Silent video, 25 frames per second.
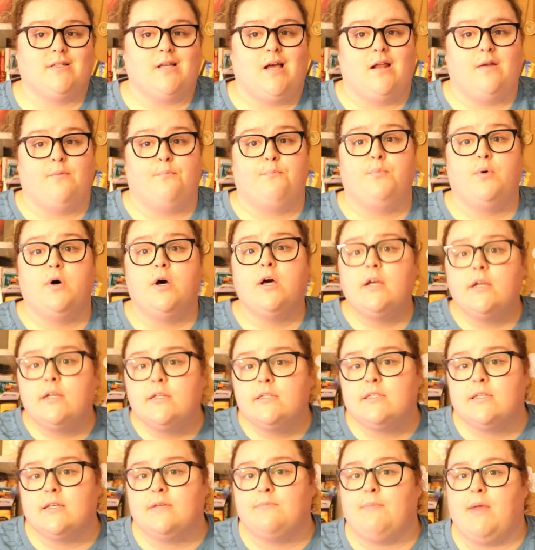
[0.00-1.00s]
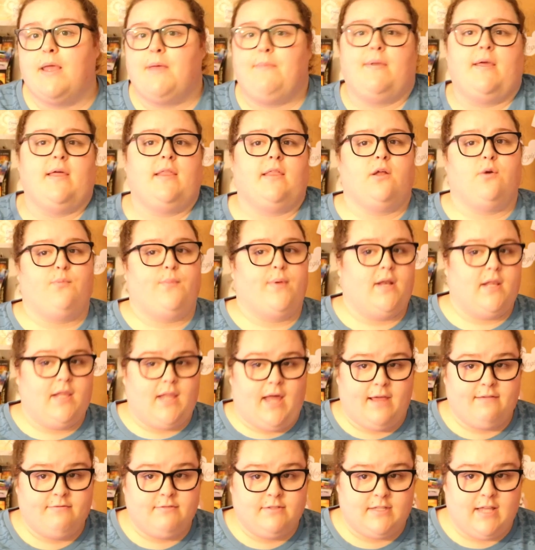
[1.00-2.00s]
on books and maybe a little bit of
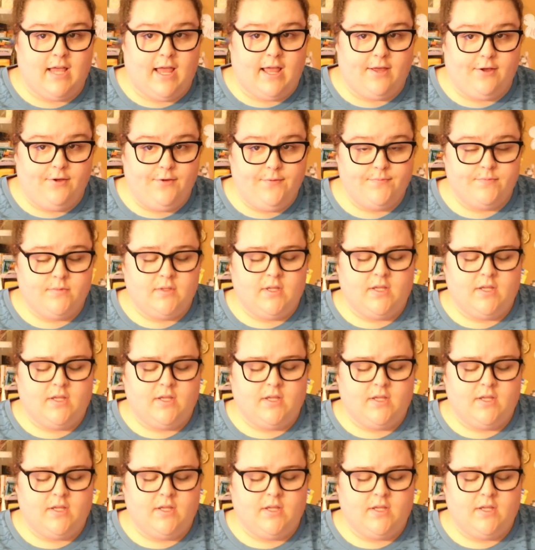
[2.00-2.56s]
lifestyle.